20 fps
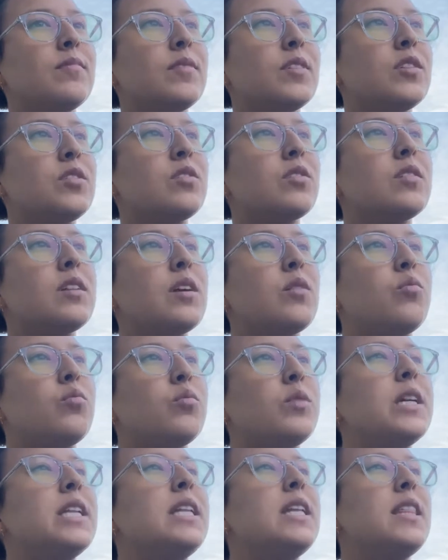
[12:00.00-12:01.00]
So like
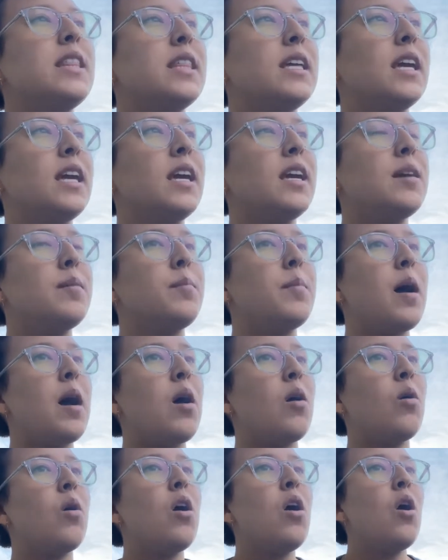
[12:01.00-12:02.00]
really thinking
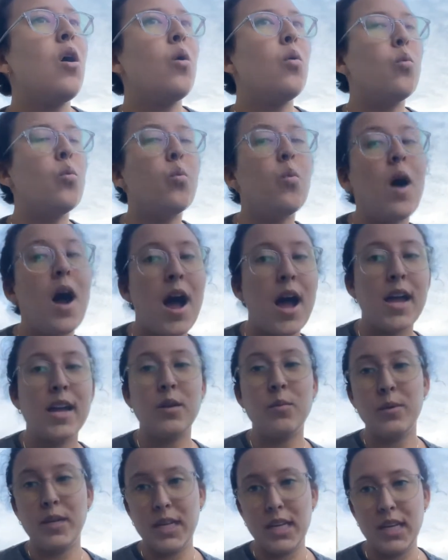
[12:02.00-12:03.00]
about
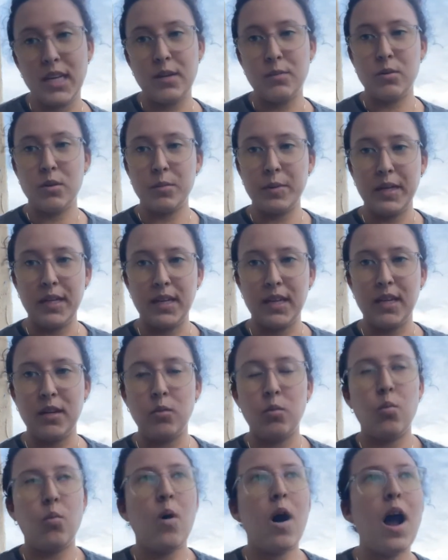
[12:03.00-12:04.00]
why we eat what we eat,
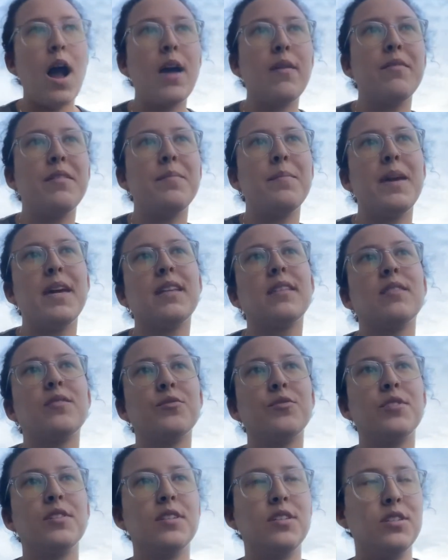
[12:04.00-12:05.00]
why we make
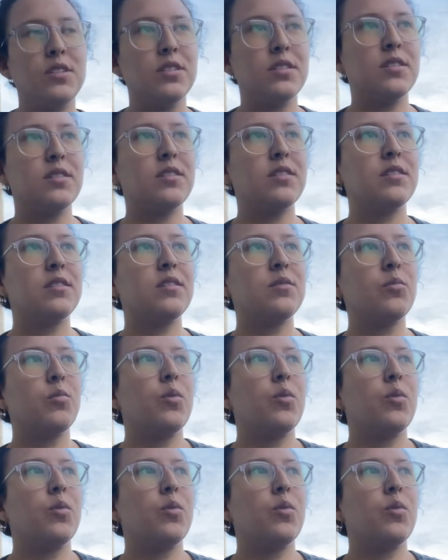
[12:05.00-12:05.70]
those decisions.